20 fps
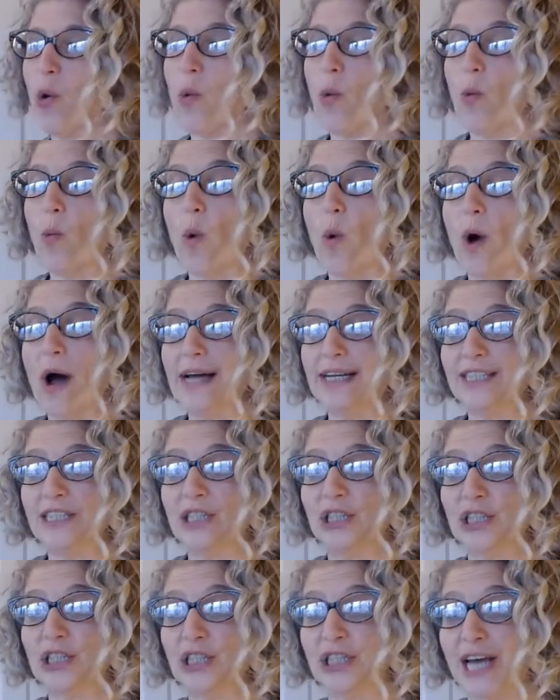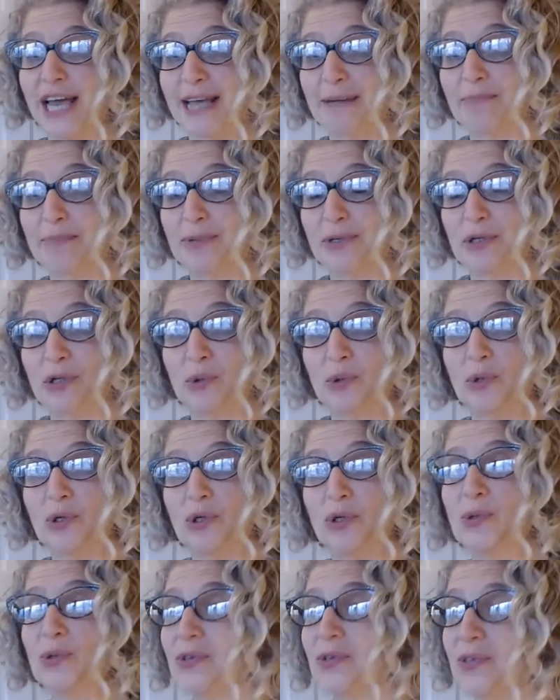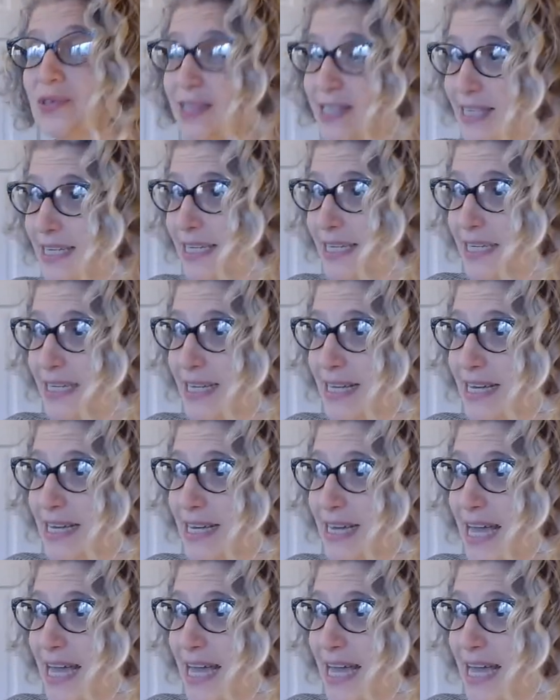What shapes do you see,